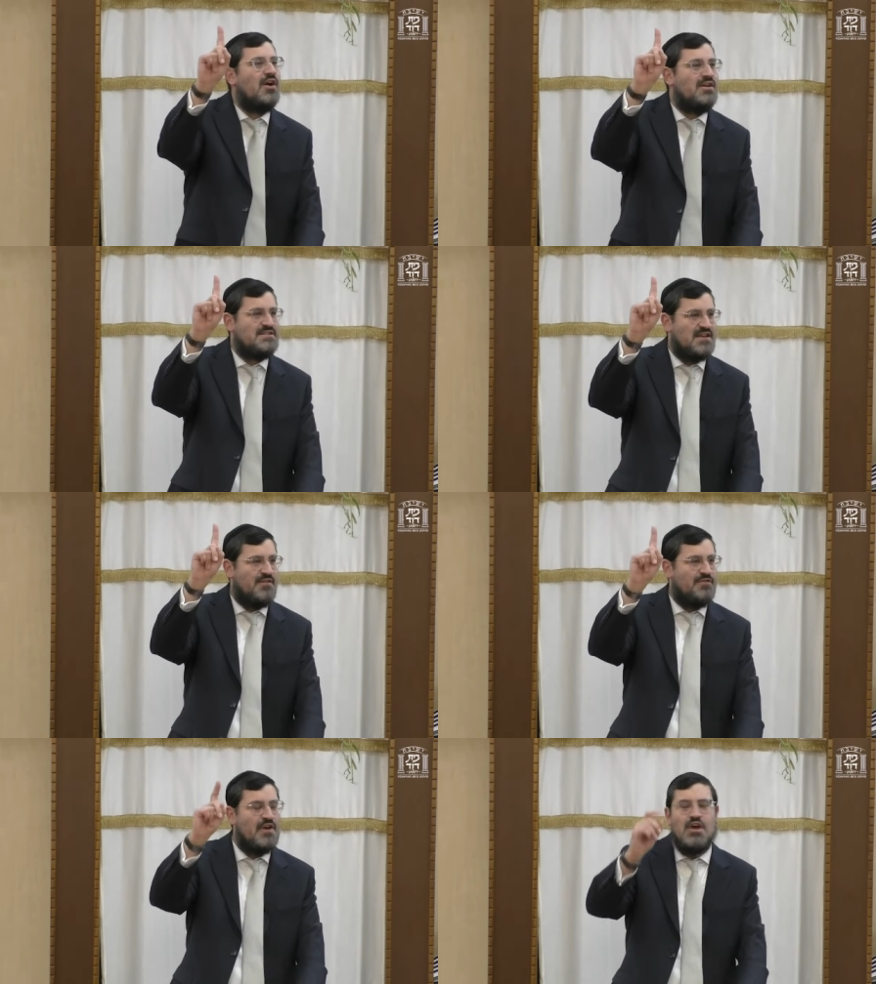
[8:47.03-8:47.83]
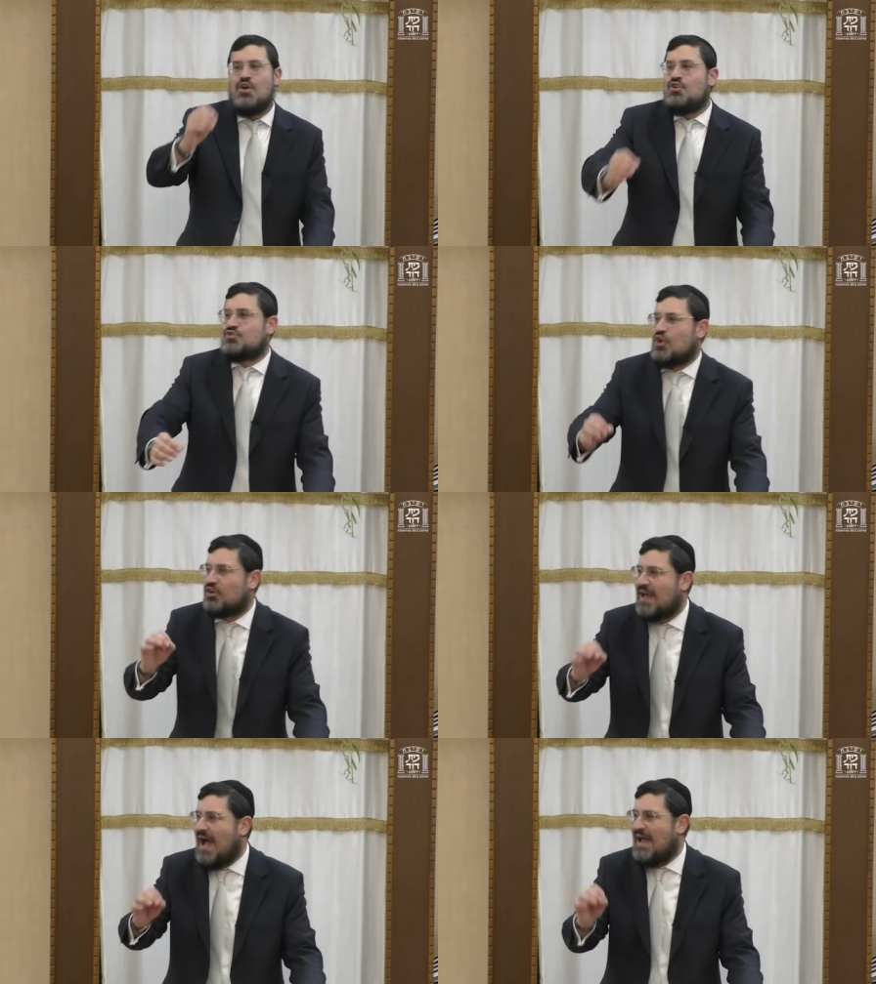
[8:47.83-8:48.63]
Yosef.
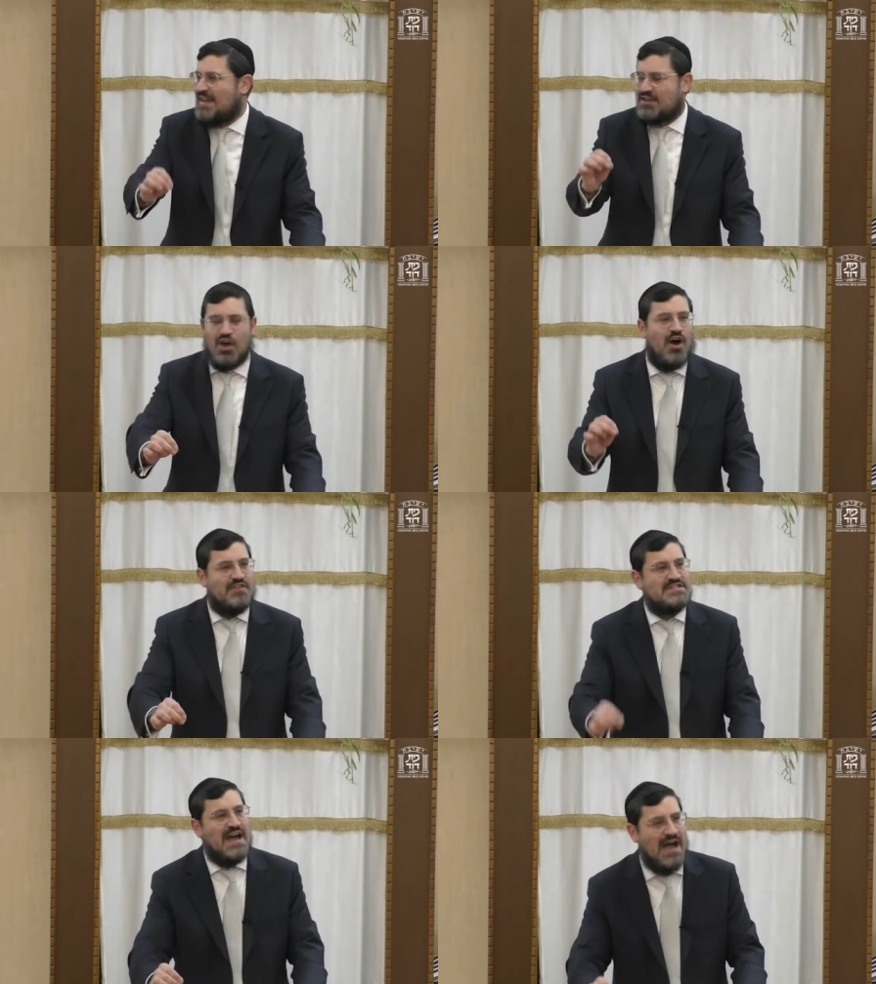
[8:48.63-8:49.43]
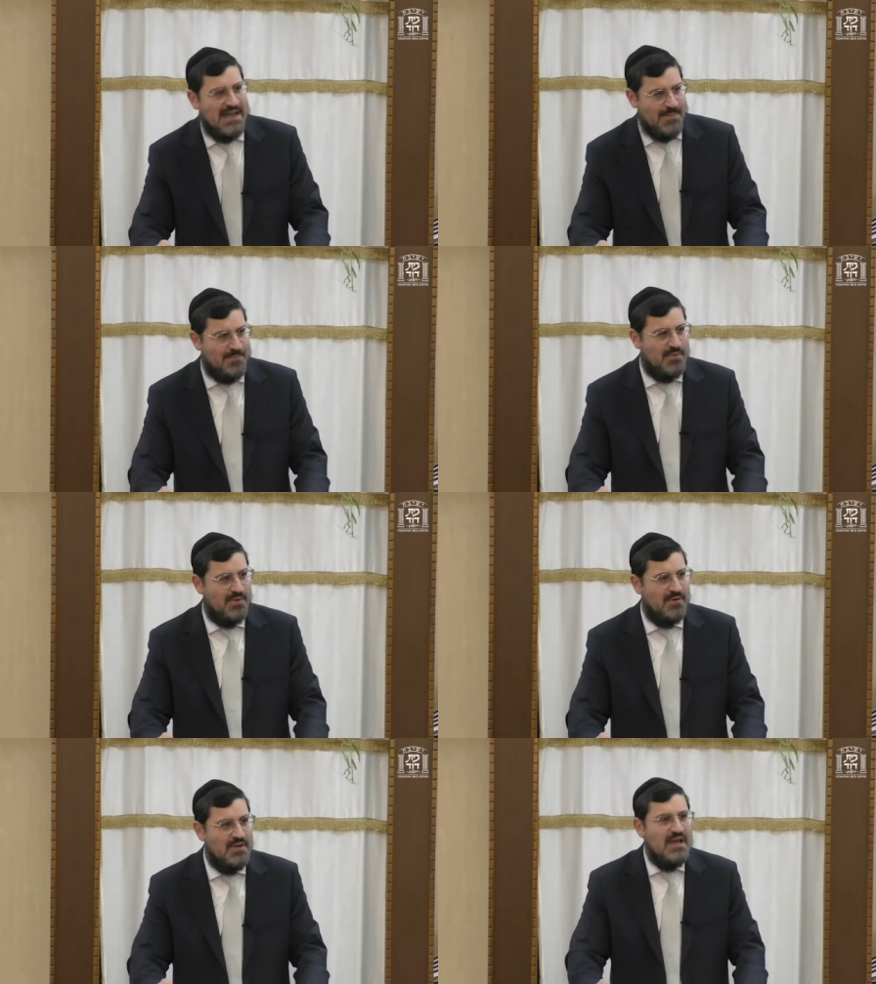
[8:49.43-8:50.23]

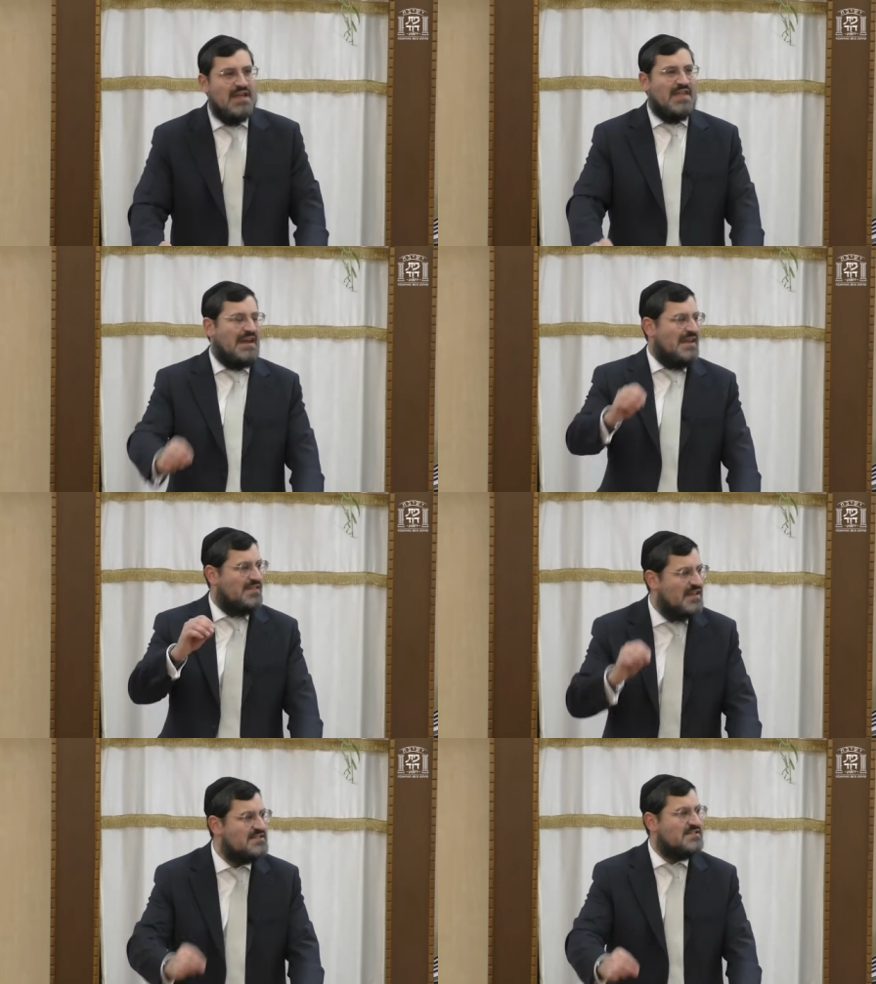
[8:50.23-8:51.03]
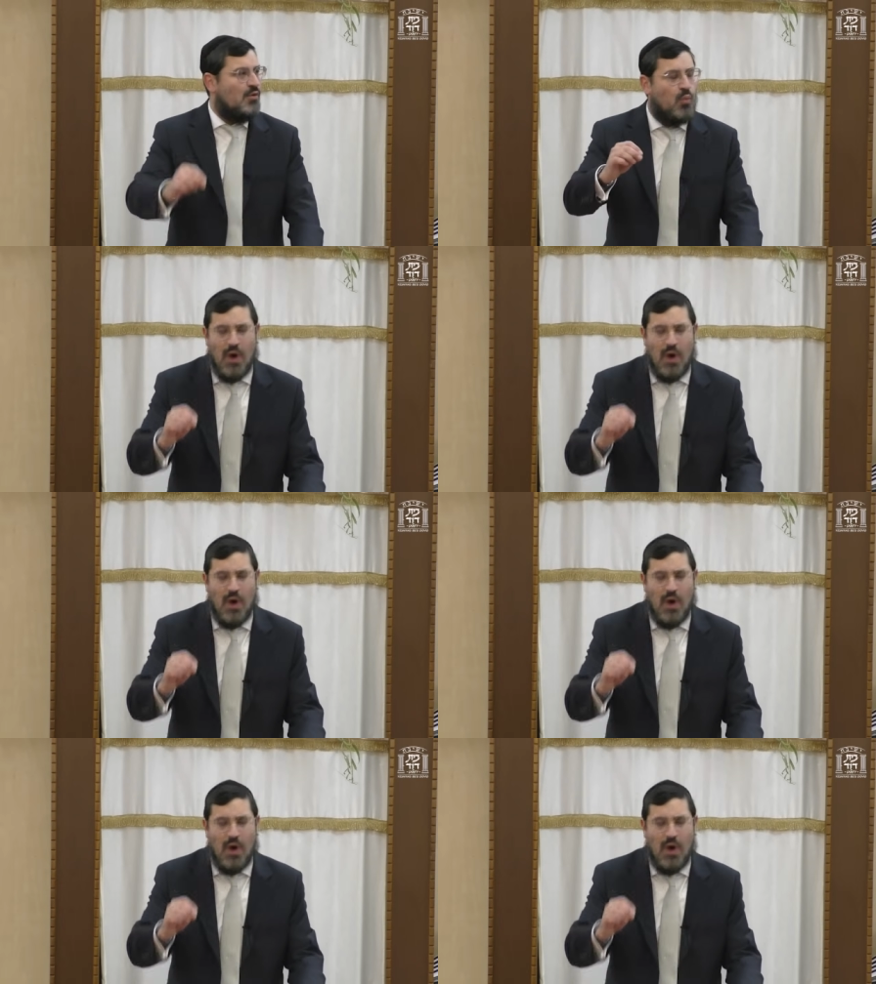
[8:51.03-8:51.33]
That in this